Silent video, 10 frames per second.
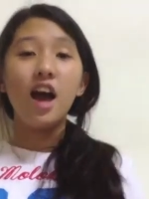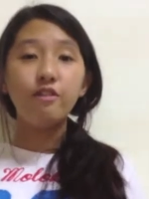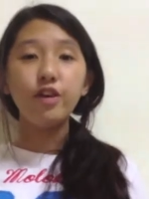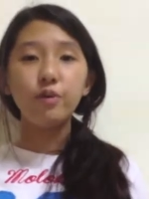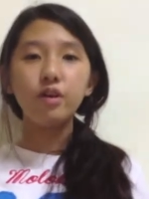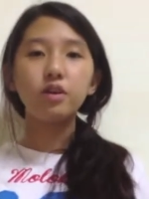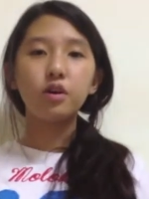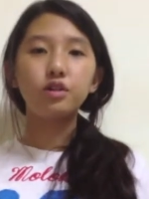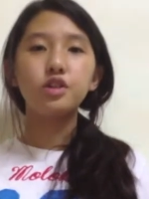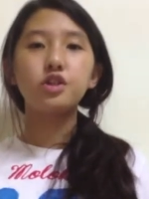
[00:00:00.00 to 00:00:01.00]
Everyone
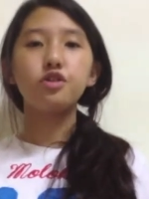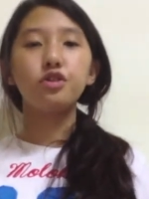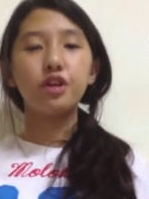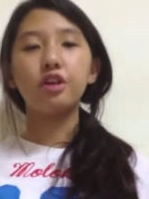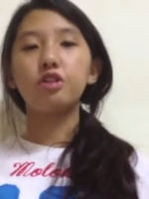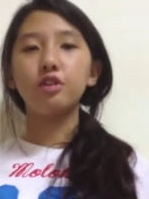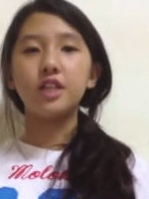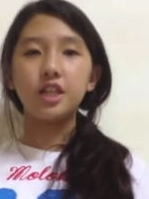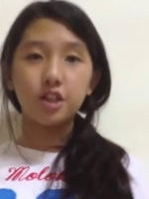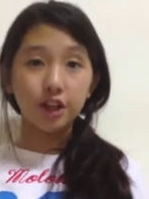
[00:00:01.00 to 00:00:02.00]
goes through their
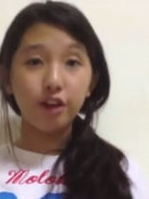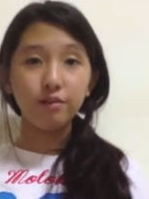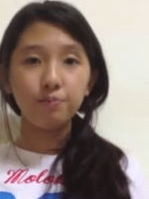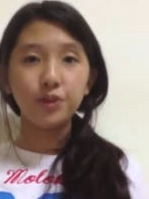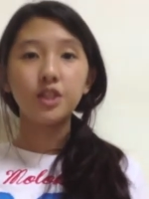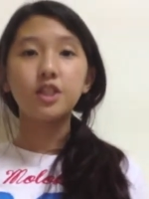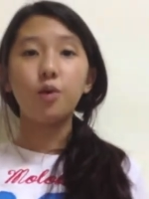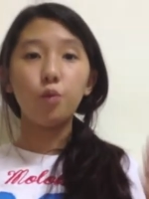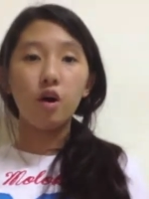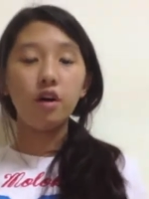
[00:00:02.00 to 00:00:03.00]
13th year.
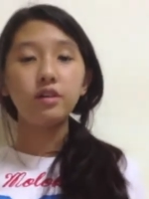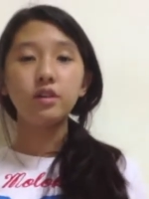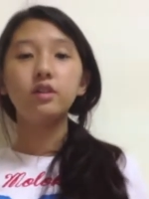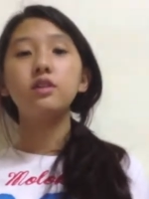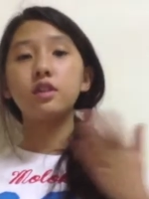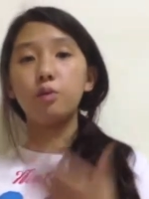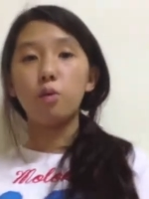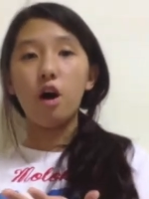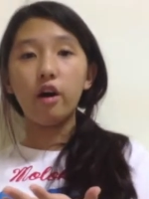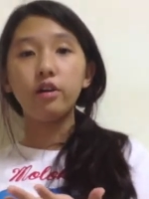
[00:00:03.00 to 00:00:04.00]
Some will, some
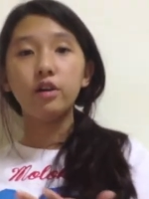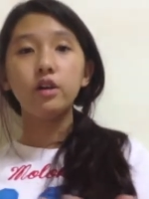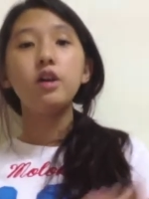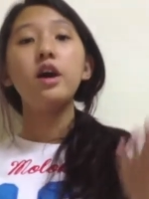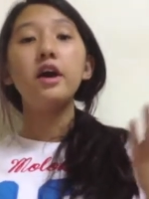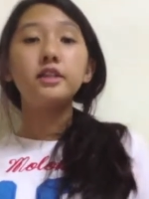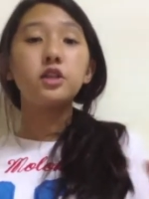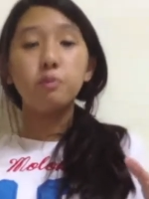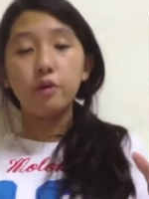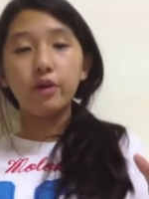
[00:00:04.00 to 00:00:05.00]
are, and
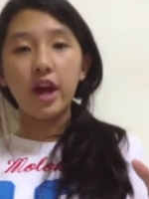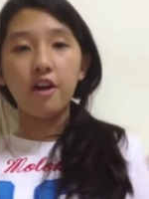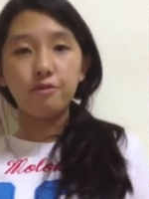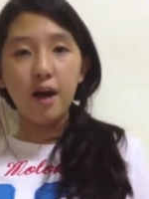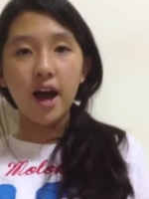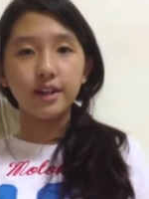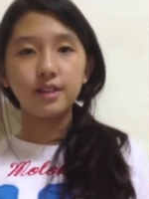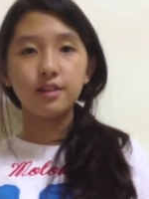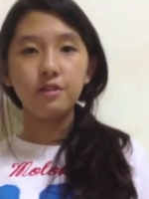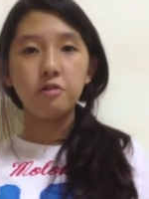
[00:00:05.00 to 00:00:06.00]
some already have
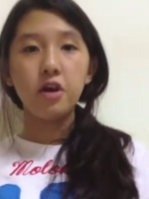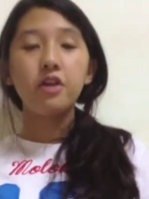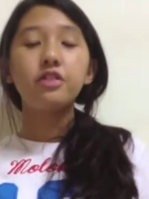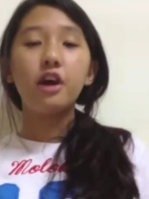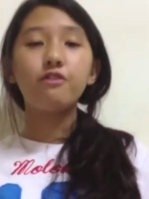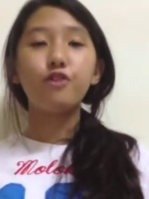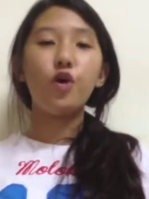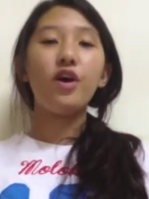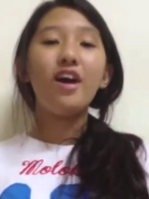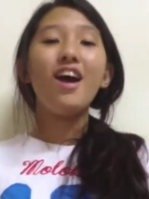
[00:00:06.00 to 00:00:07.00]
passed.
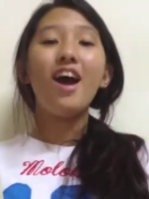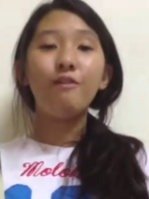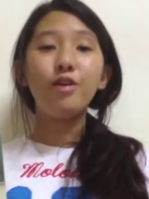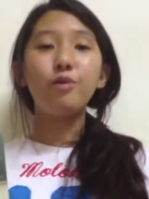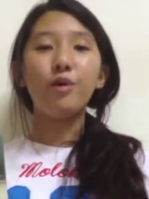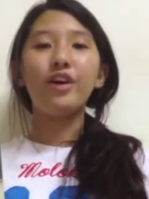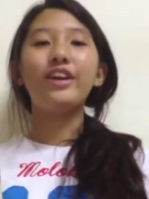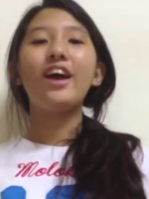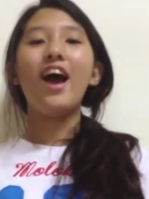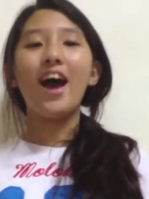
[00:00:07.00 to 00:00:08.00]
Therefore,
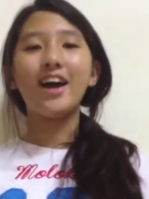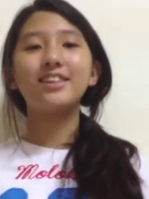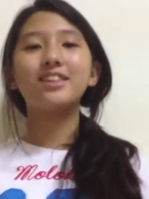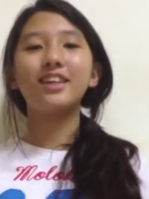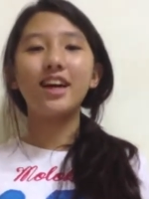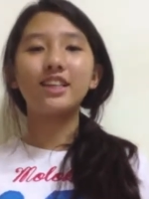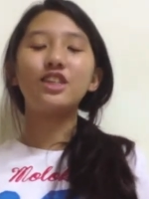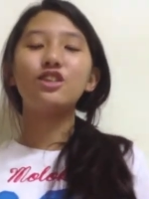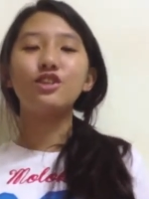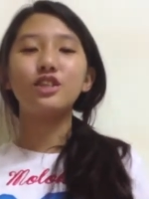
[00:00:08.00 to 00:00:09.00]
everyone has
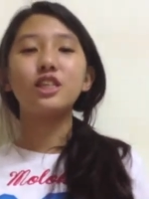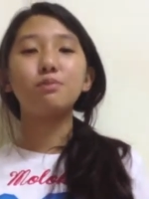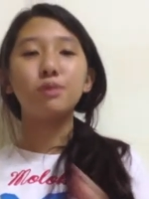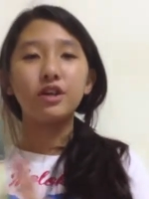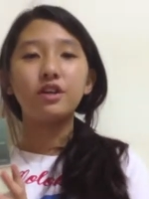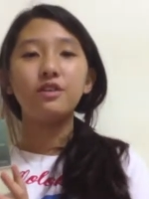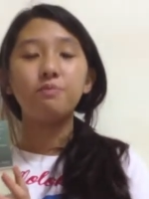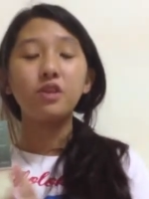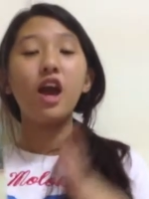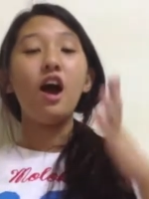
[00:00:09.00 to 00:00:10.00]
connection to this book.
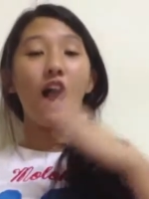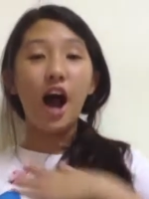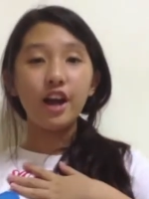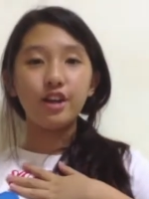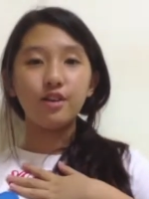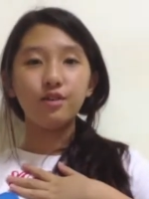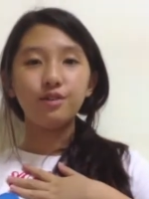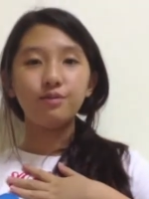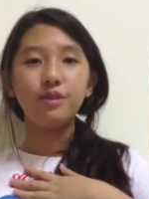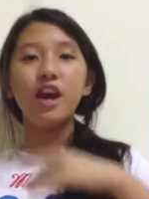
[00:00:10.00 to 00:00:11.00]
I do,
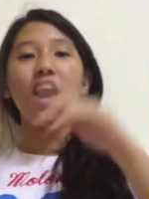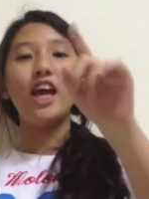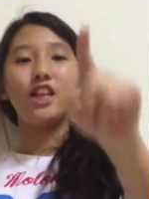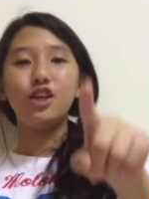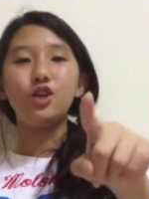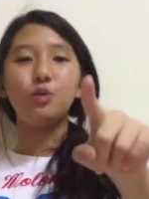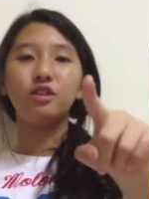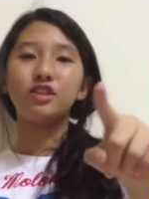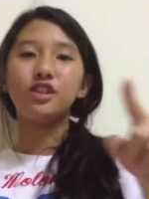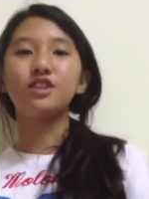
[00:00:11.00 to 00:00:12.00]
and you
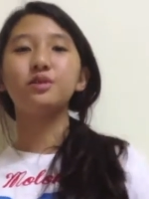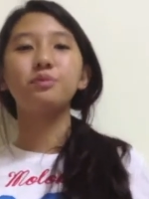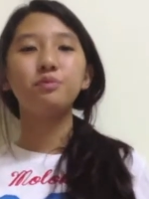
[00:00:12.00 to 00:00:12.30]
will too.